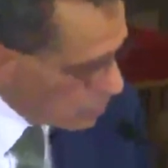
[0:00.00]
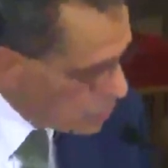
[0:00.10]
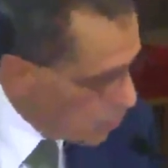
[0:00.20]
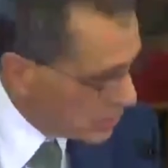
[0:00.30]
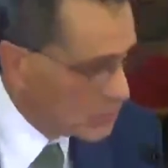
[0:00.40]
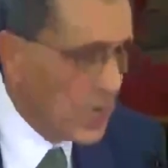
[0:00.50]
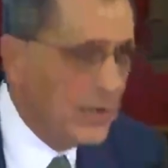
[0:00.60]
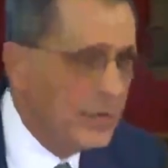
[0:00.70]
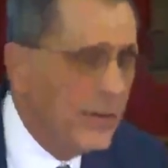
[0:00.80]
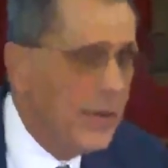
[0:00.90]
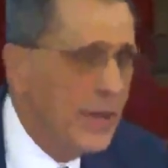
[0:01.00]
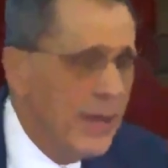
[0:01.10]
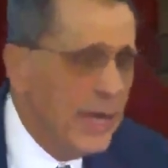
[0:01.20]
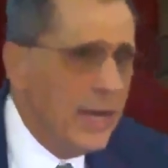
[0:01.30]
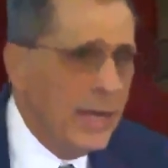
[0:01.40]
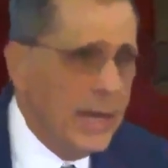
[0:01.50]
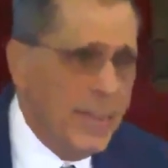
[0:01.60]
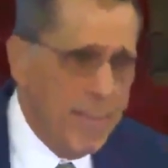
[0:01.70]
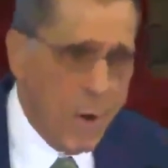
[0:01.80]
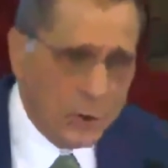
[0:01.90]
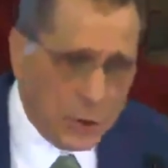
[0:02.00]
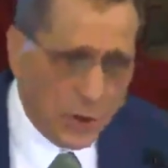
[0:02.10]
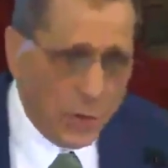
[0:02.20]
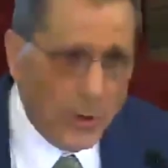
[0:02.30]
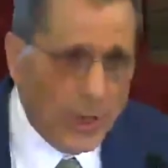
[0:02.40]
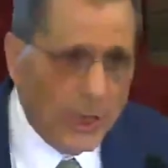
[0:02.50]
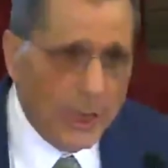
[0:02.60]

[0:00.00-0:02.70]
were shown a set of emotional